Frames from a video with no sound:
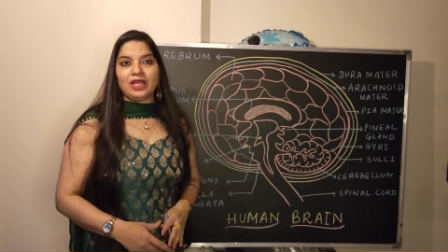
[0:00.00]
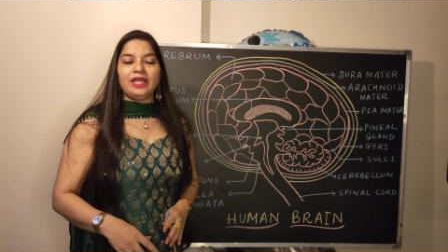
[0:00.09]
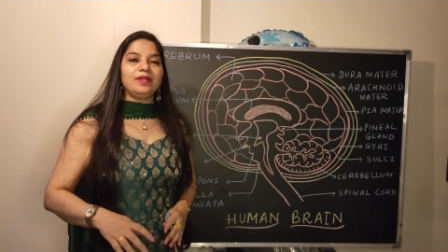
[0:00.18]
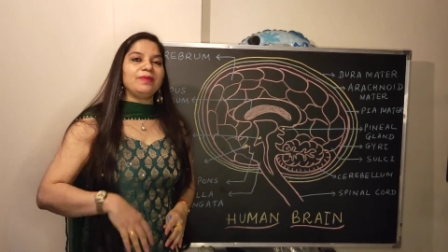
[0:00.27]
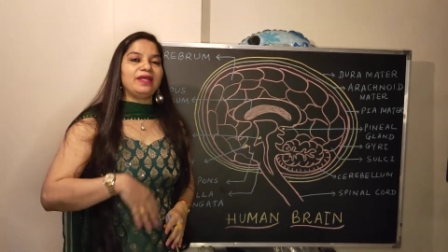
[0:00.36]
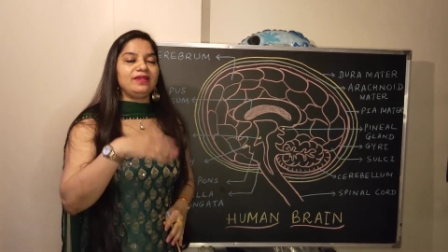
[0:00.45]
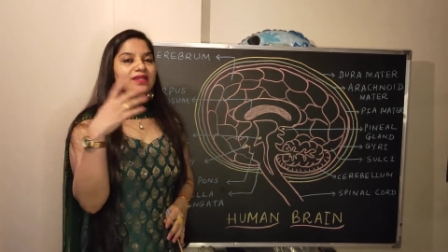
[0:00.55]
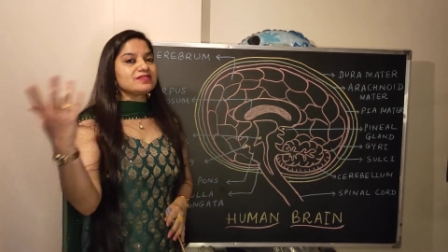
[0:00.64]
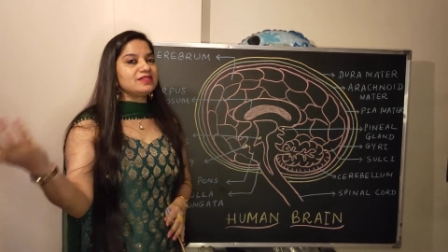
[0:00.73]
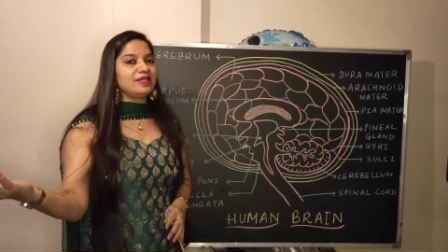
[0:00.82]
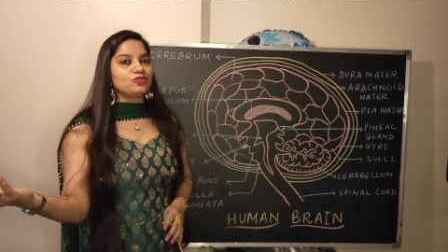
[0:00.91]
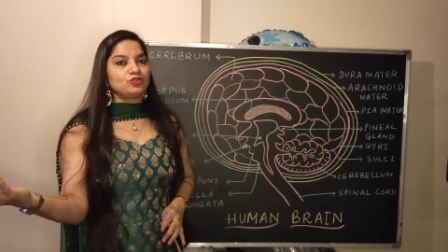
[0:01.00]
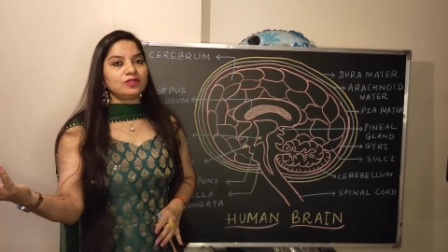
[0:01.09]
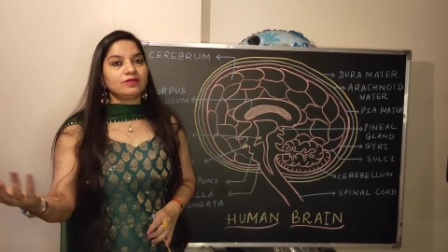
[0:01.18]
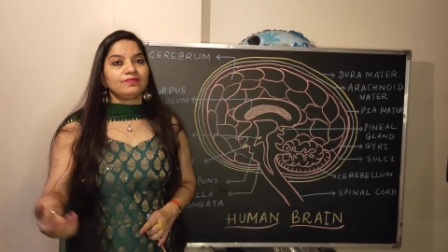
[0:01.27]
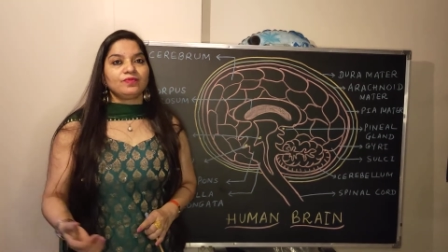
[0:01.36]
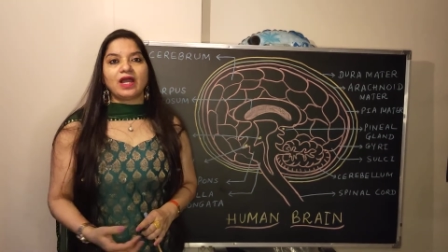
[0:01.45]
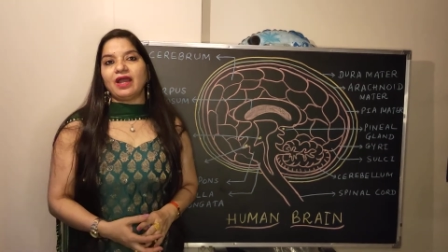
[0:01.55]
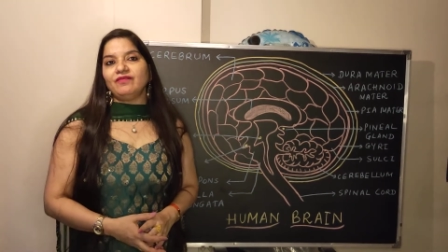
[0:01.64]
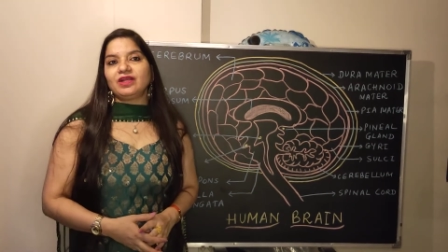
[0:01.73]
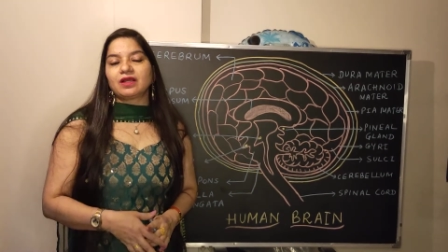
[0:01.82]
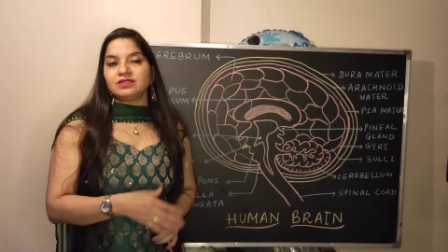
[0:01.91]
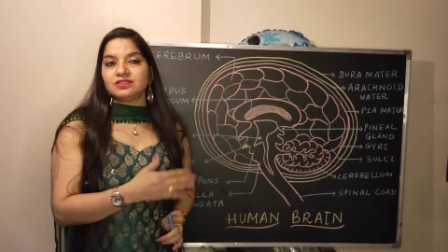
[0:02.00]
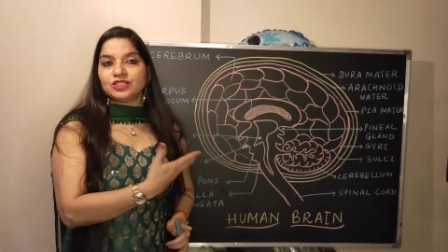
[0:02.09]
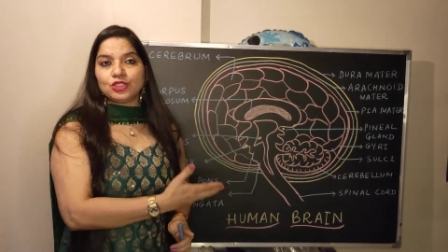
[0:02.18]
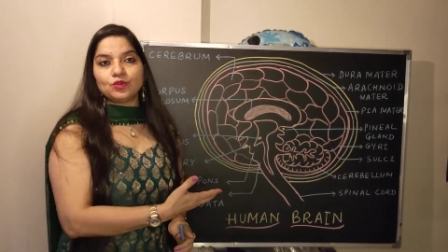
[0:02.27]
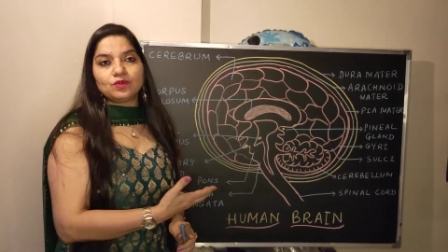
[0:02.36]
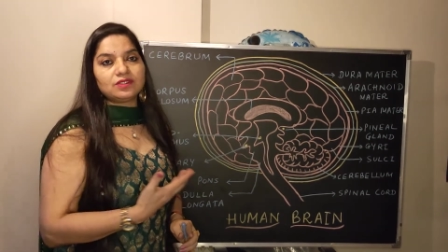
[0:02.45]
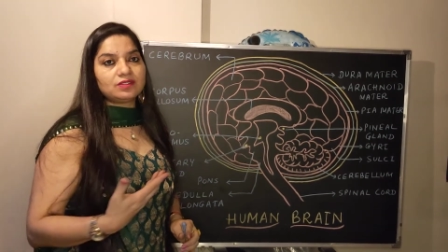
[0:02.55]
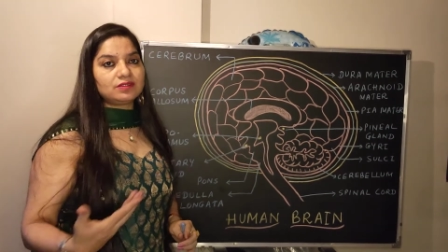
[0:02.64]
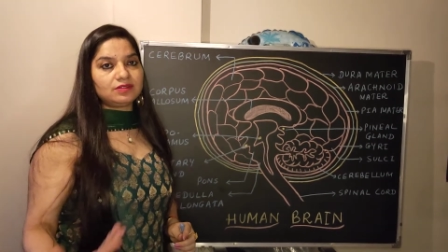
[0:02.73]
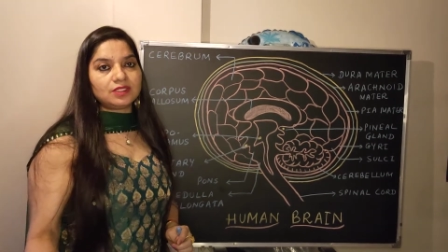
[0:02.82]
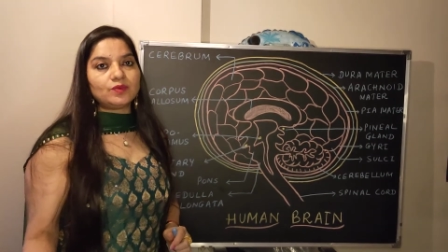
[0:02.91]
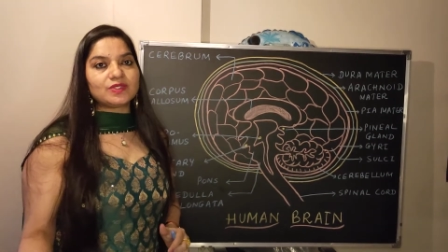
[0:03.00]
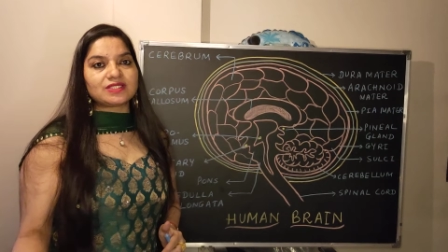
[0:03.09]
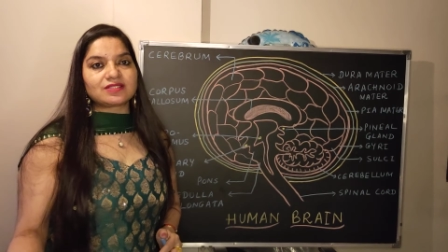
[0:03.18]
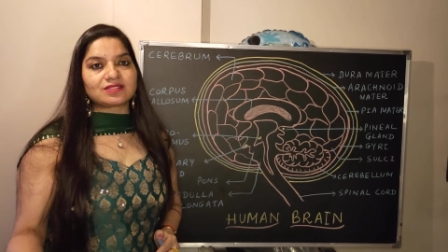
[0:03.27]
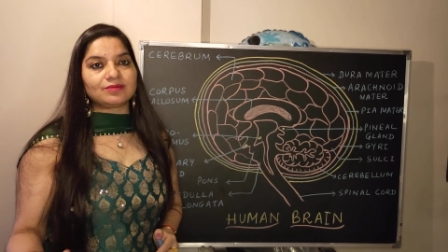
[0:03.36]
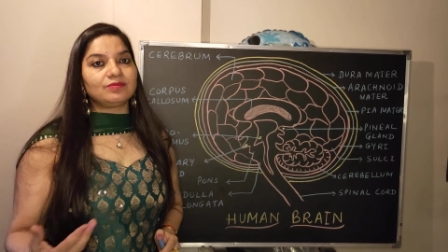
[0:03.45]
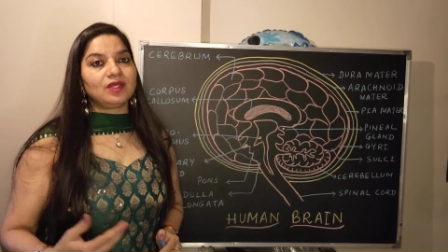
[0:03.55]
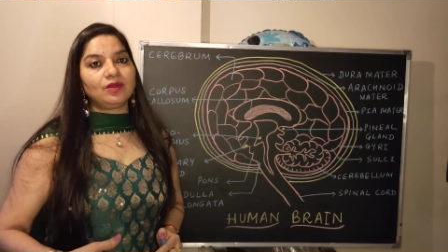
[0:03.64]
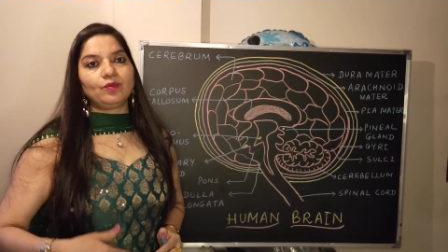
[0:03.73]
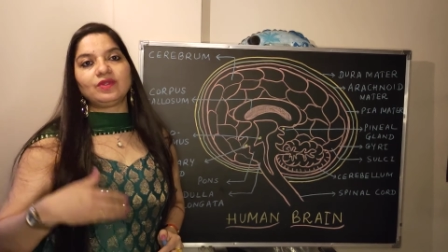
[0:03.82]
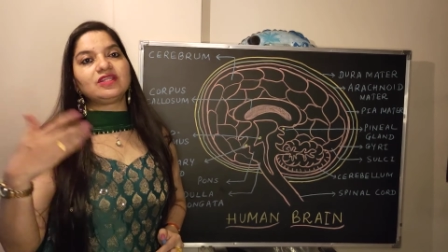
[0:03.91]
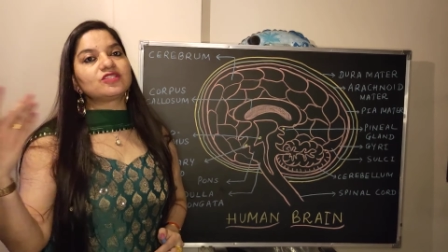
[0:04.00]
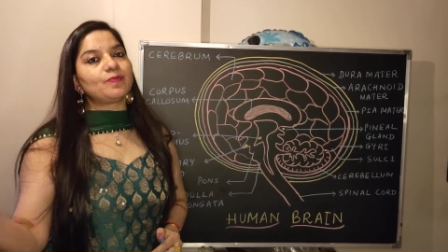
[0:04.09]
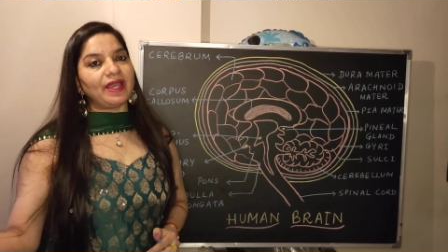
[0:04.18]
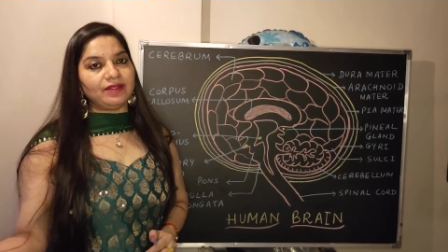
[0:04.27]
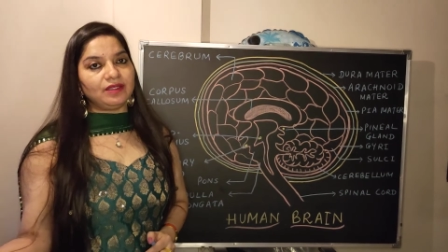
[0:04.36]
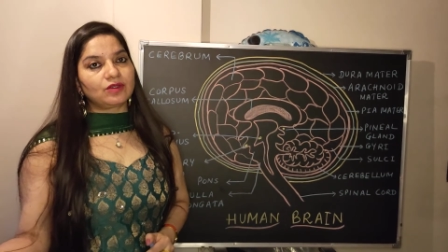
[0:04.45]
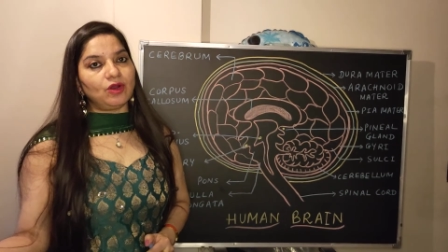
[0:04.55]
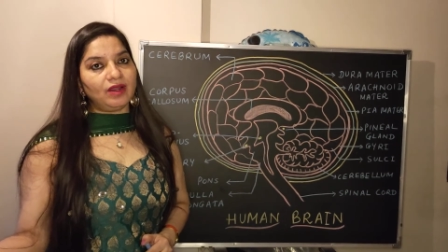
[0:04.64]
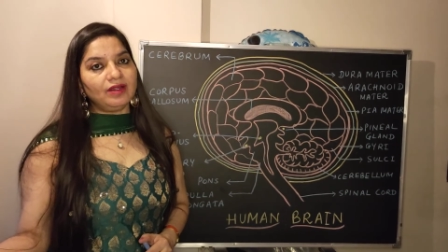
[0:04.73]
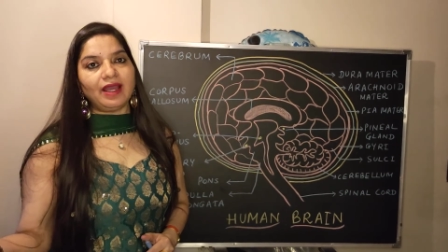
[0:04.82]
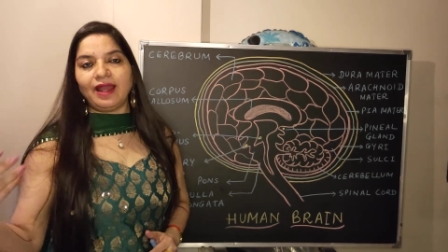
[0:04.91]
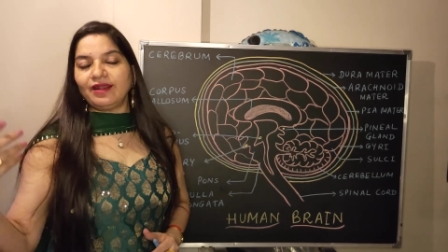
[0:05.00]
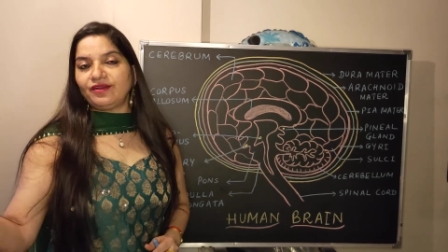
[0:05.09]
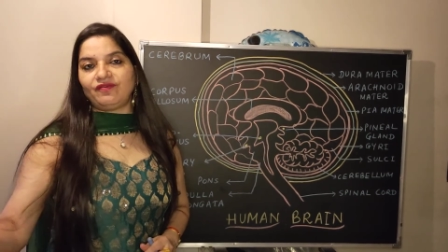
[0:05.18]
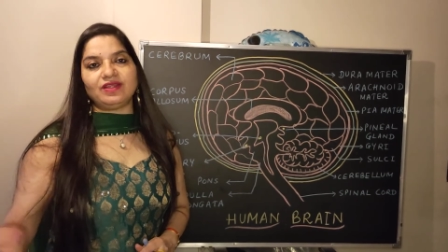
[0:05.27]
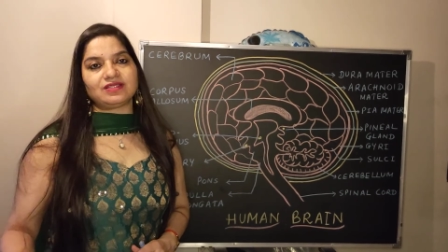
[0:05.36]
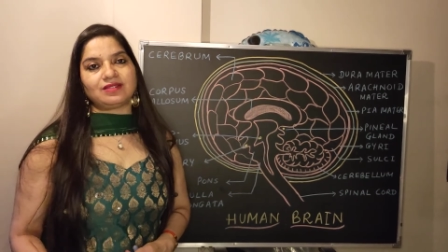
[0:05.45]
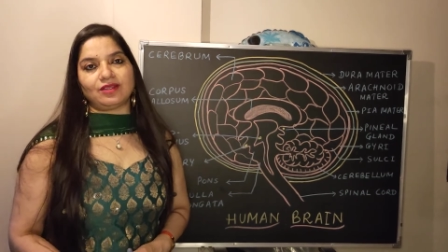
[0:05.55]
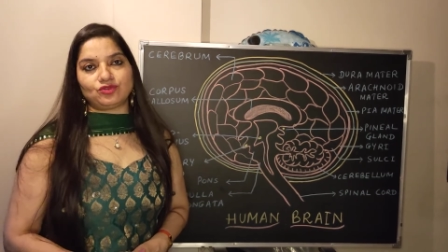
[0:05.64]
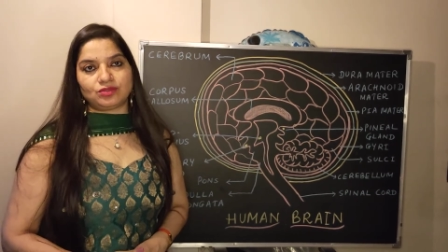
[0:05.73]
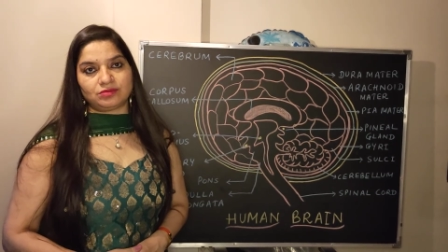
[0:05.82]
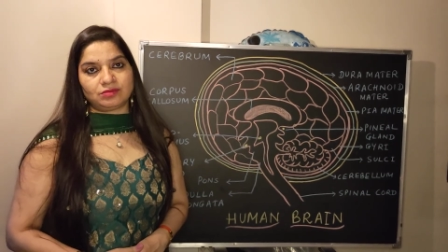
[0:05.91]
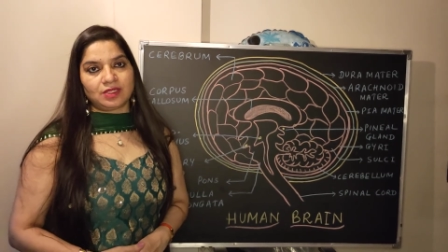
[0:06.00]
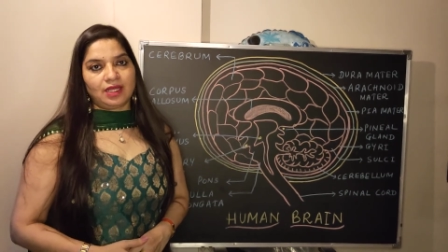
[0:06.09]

In my next lecture, I will continue the nervous system with the spinal cord and reflex section.